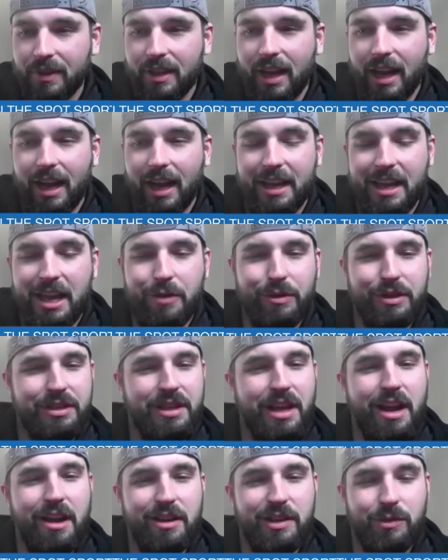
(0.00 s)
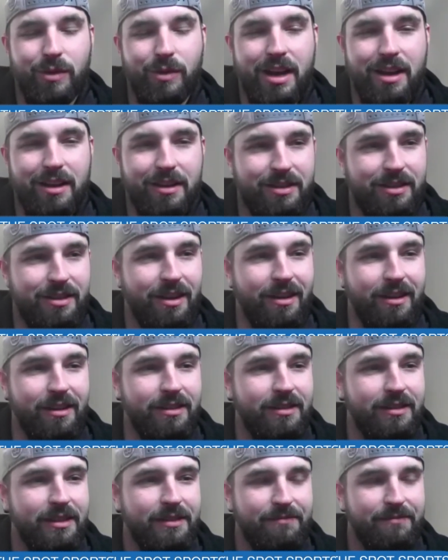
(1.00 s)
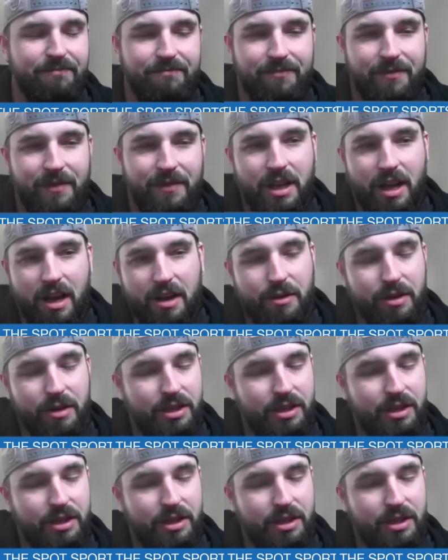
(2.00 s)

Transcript: He was there as well. So, it was